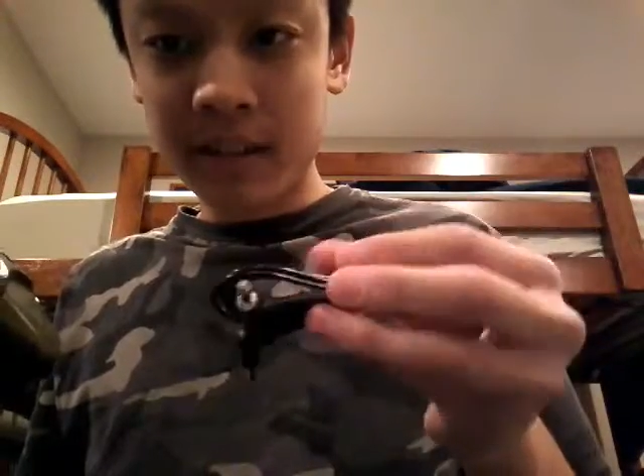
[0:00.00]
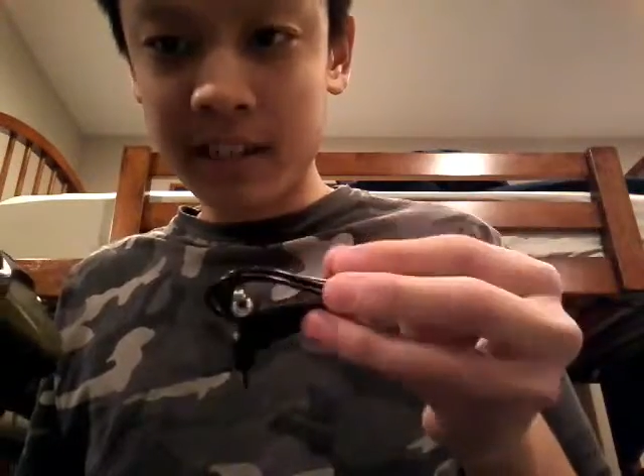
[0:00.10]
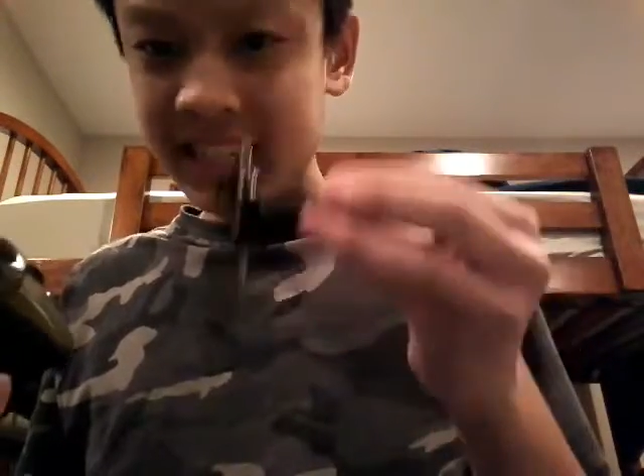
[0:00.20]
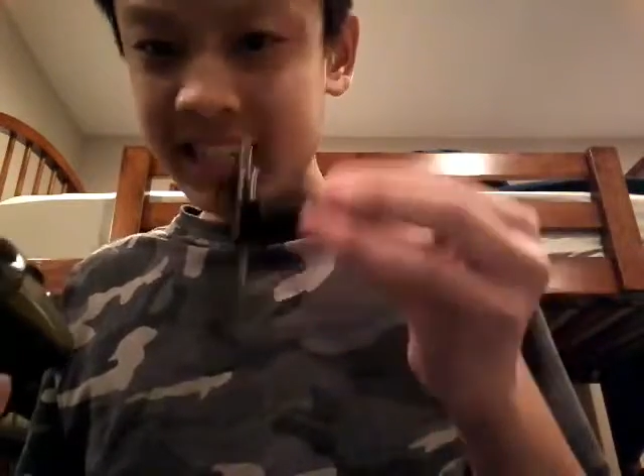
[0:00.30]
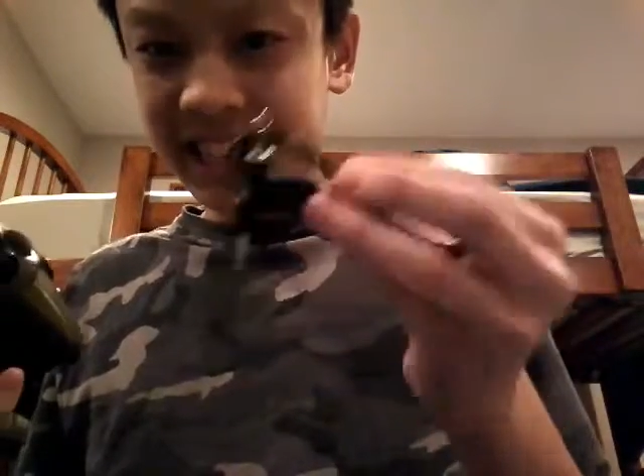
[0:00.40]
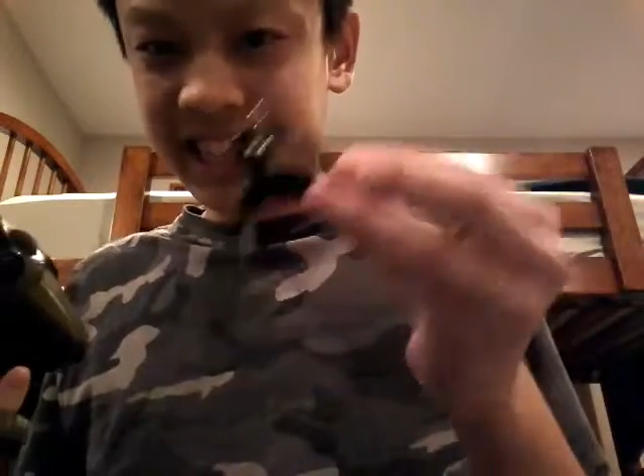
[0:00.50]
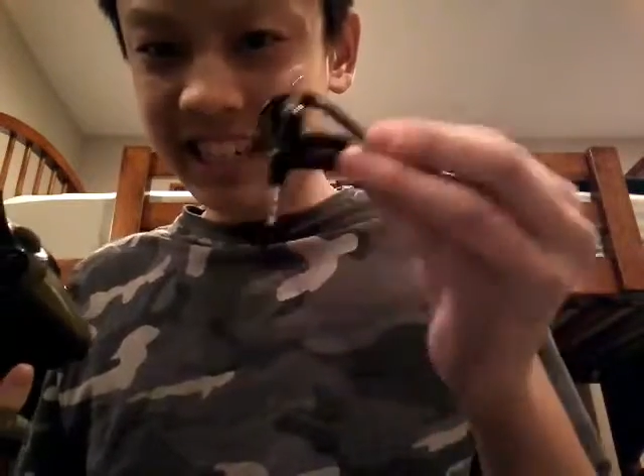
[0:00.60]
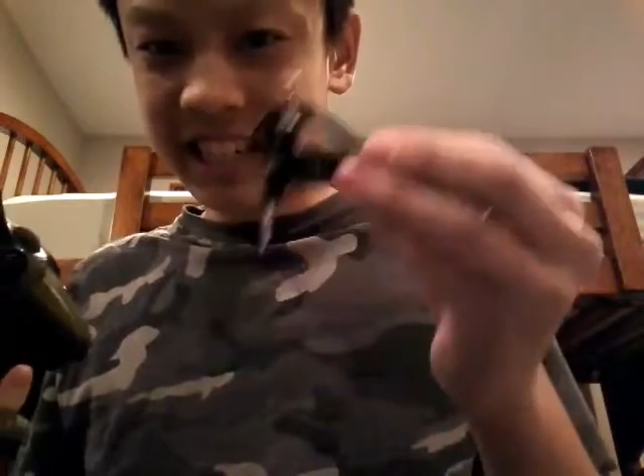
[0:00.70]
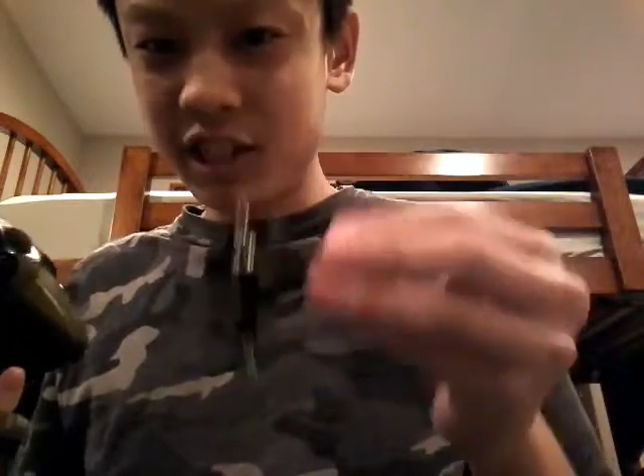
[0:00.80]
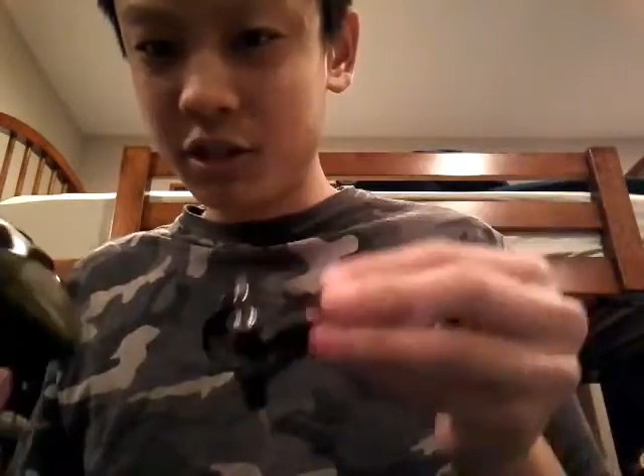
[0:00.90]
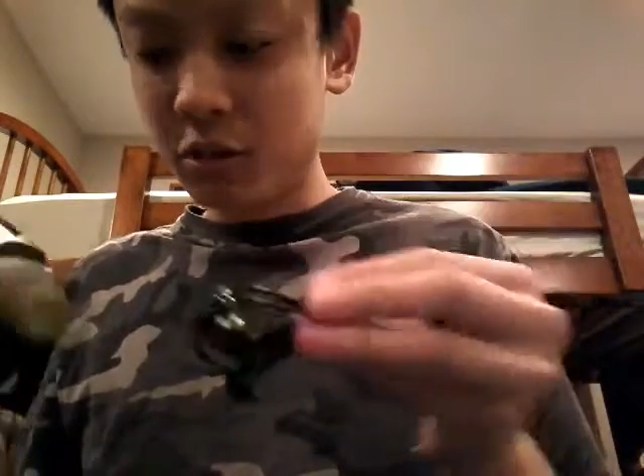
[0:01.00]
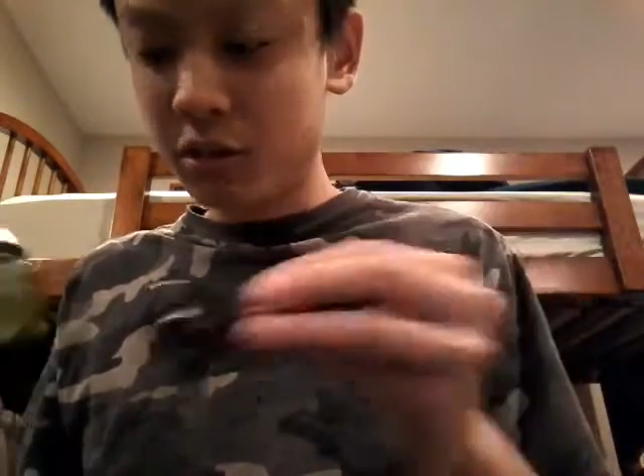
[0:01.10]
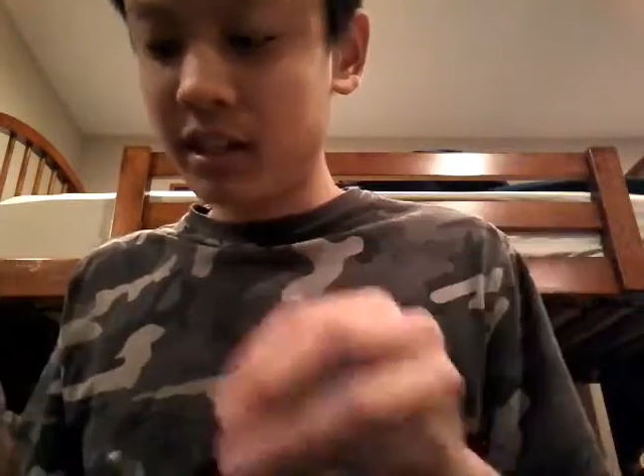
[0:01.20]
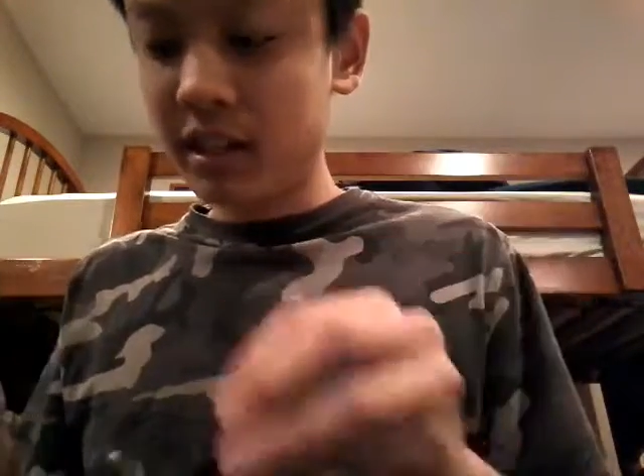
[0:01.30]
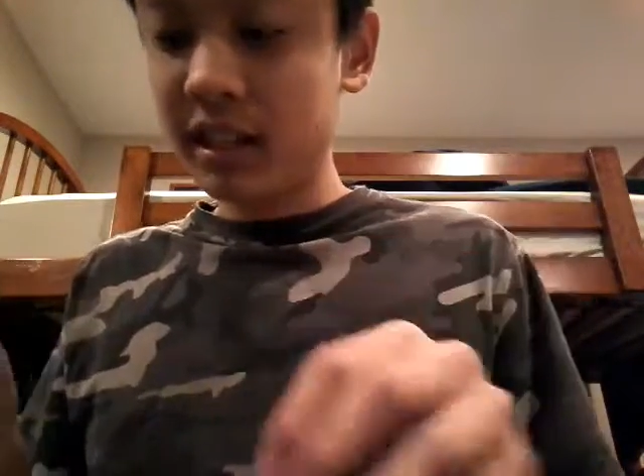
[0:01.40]
like an extension cord
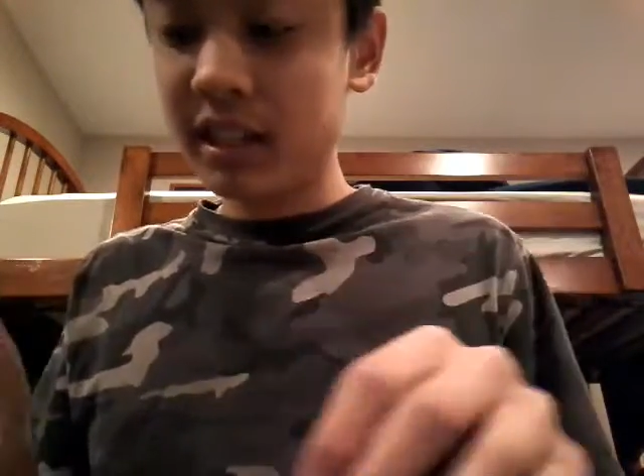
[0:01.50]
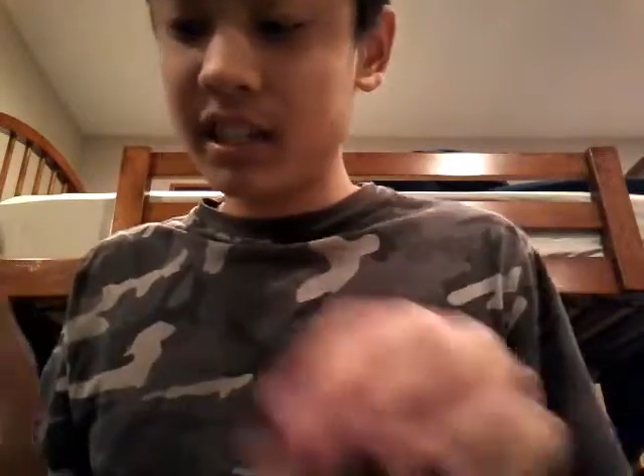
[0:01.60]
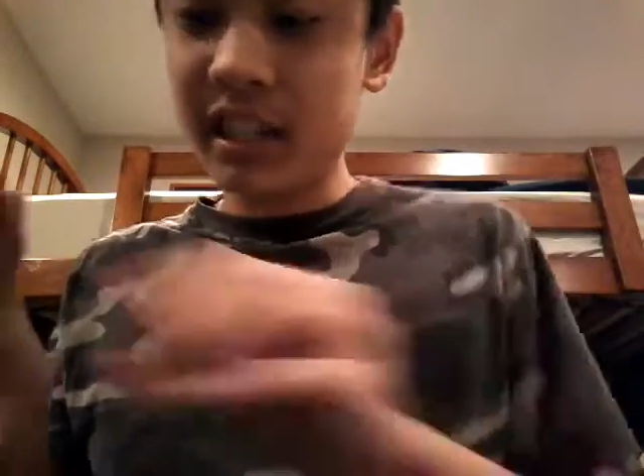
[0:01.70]
says